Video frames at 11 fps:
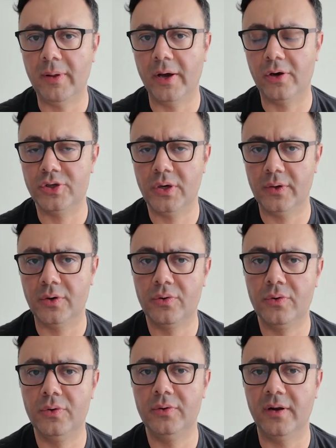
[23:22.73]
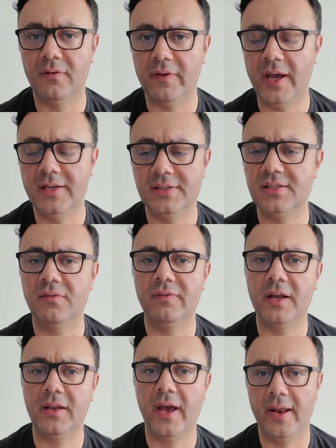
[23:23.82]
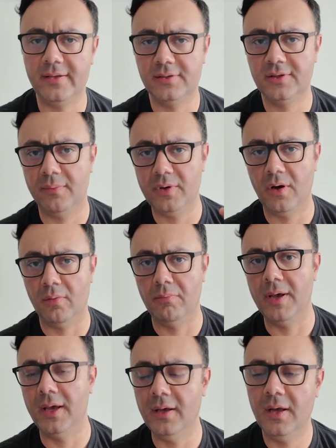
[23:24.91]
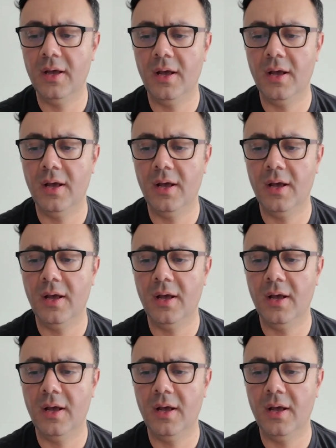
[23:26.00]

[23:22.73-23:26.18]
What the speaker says: I'm not going to show the crew, their face and stuff like that. It's going to be on me.